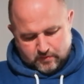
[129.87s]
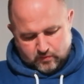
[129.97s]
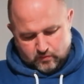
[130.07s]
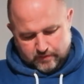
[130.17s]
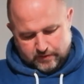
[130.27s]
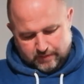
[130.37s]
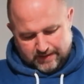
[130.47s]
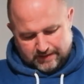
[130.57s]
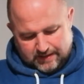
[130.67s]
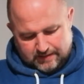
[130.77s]
Always
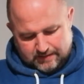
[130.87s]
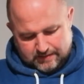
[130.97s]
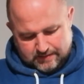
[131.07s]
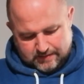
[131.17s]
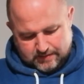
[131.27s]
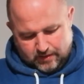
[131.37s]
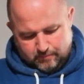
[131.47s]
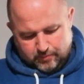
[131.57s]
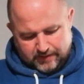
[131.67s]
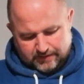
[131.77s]
wet it.
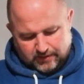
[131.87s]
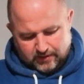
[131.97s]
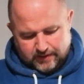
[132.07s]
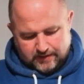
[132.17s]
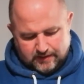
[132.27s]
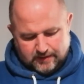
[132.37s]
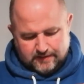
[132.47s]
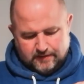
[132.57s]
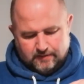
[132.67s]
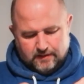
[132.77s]
Don't pull it tight
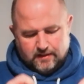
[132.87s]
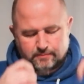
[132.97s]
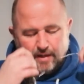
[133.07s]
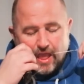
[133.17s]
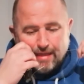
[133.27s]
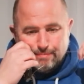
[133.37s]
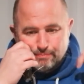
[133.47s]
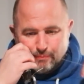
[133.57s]
until the last bit.